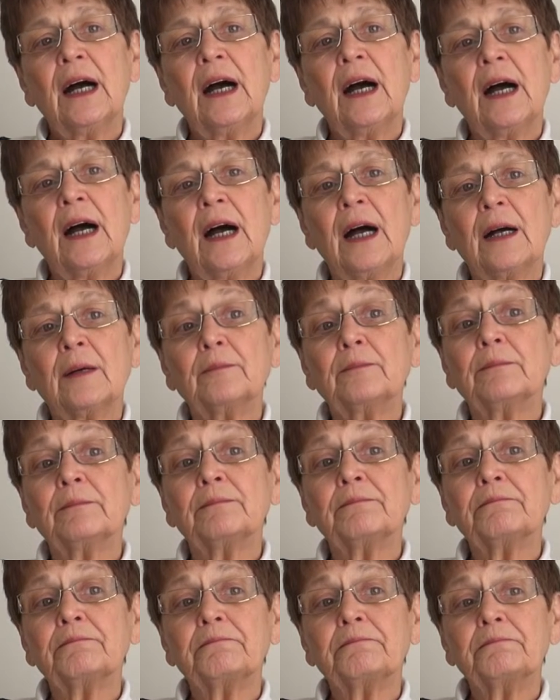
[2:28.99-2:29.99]

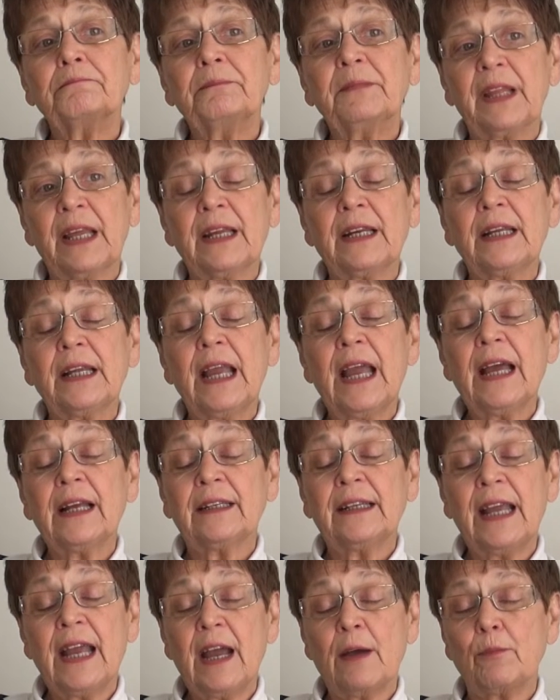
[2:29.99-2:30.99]
Um, then he
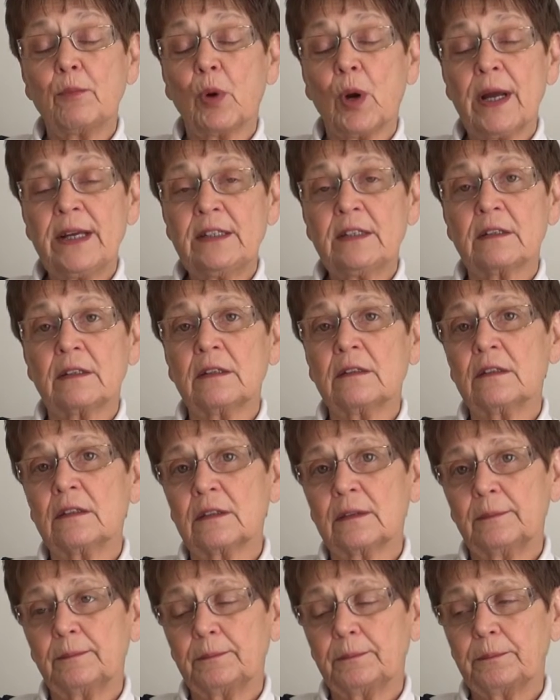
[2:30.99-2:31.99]
had to have
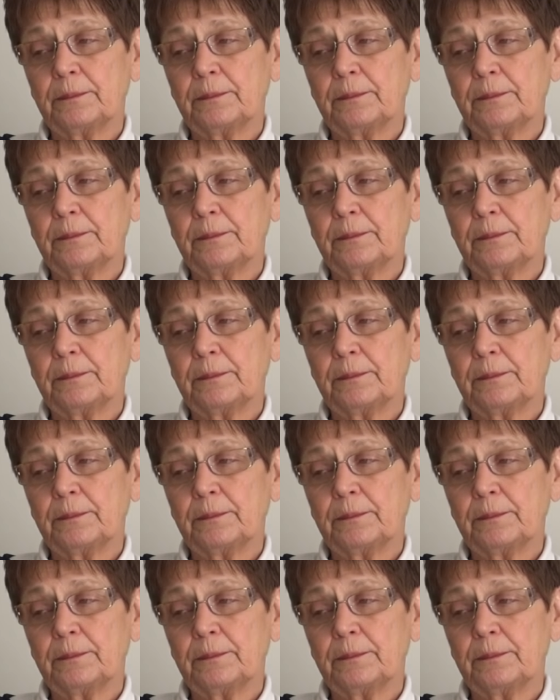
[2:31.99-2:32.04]
braces.